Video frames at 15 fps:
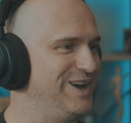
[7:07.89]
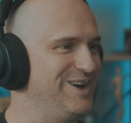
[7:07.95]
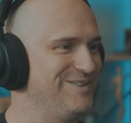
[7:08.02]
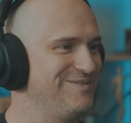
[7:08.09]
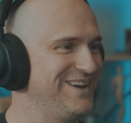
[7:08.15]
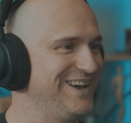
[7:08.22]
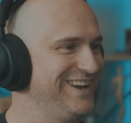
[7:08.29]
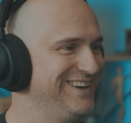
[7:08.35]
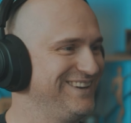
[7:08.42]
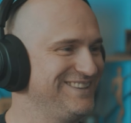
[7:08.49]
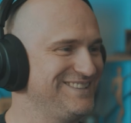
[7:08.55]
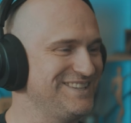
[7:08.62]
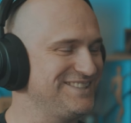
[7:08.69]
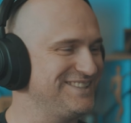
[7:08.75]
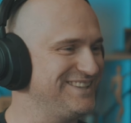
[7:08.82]
Oh man,
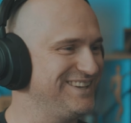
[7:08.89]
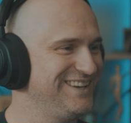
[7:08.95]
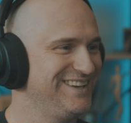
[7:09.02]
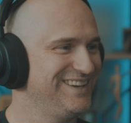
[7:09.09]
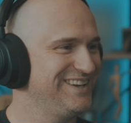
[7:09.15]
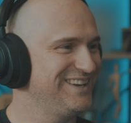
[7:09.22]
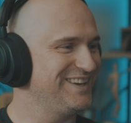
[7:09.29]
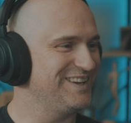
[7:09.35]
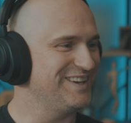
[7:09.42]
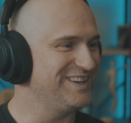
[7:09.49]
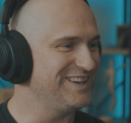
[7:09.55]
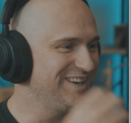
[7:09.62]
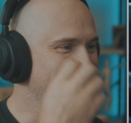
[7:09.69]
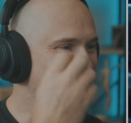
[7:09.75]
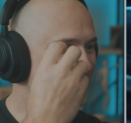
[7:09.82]
just
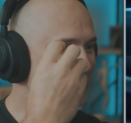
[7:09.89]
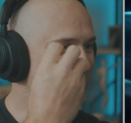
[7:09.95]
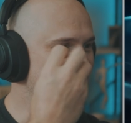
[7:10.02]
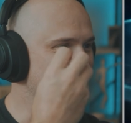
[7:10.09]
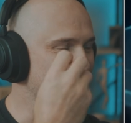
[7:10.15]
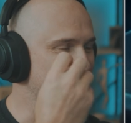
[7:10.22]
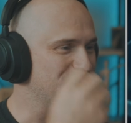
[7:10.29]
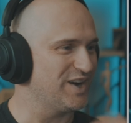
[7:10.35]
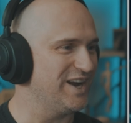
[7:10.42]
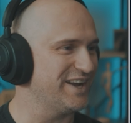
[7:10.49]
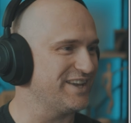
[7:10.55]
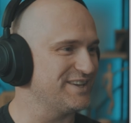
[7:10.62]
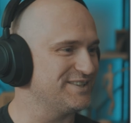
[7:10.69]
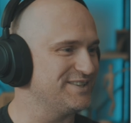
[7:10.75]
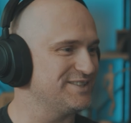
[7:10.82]
even the
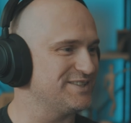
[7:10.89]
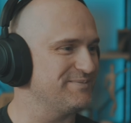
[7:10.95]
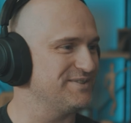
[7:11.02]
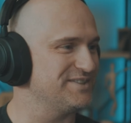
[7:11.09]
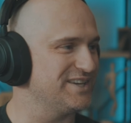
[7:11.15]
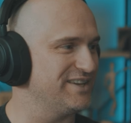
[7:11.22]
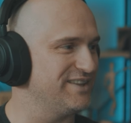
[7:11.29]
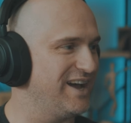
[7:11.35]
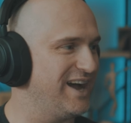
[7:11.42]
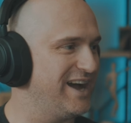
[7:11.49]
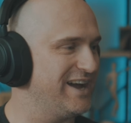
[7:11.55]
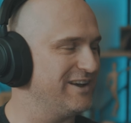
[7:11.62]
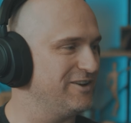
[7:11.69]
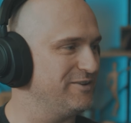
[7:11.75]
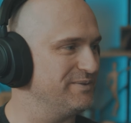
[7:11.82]
tracking system inside the
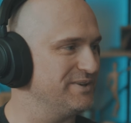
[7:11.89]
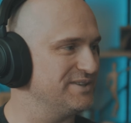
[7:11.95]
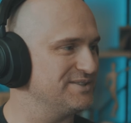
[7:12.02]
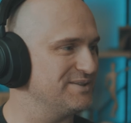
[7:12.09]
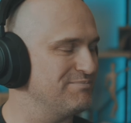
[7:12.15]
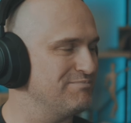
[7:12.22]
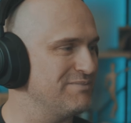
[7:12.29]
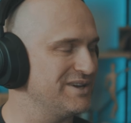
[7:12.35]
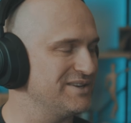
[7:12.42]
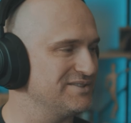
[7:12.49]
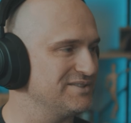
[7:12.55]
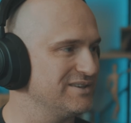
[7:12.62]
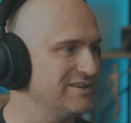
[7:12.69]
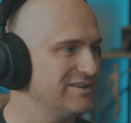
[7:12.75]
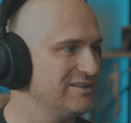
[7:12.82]
IHome is
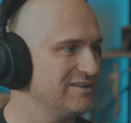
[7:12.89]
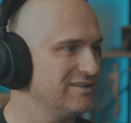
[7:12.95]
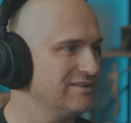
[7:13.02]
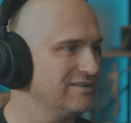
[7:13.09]
amazing.